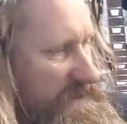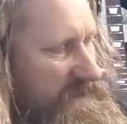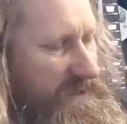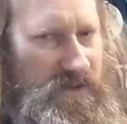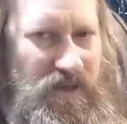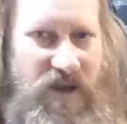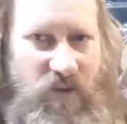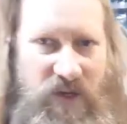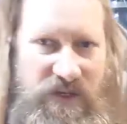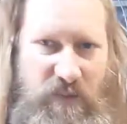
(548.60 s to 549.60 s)
know, see how
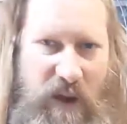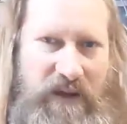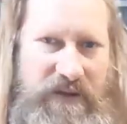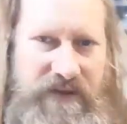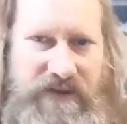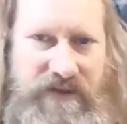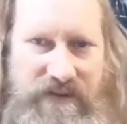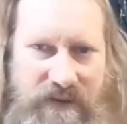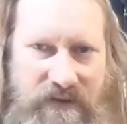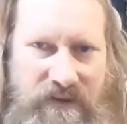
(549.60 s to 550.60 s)
well it's balanced and,
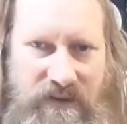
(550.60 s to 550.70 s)
you know,